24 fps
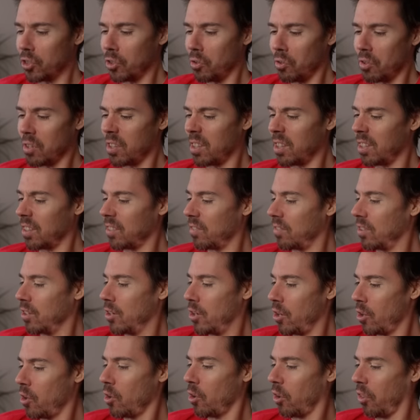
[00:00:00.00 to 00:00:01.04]
due to the
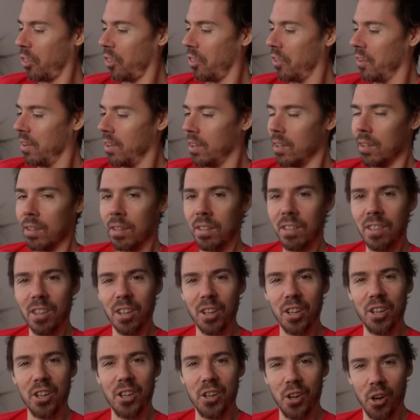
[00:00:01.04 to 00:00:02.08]
girth, the
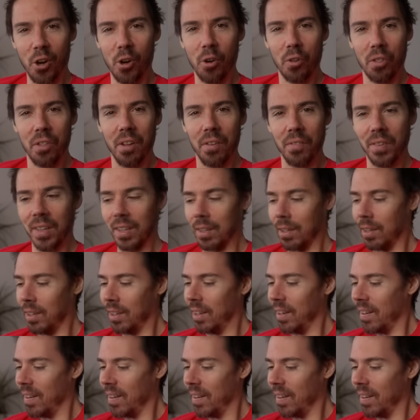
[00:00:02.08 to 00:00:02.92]
girth of it.